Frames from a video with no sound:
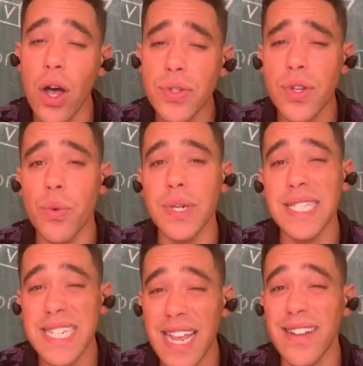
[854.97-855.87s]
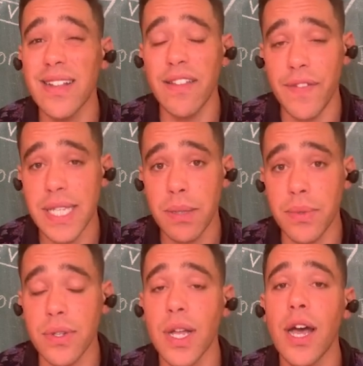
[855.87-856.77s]
also what's technically
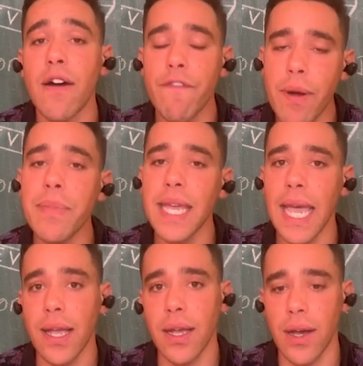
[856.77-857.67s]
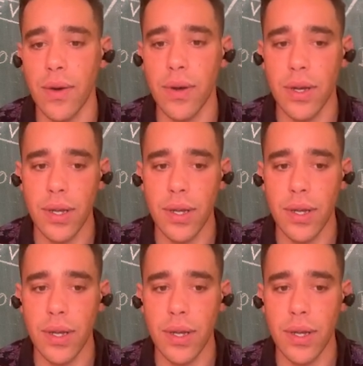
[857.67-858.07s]
feasible from the get-go.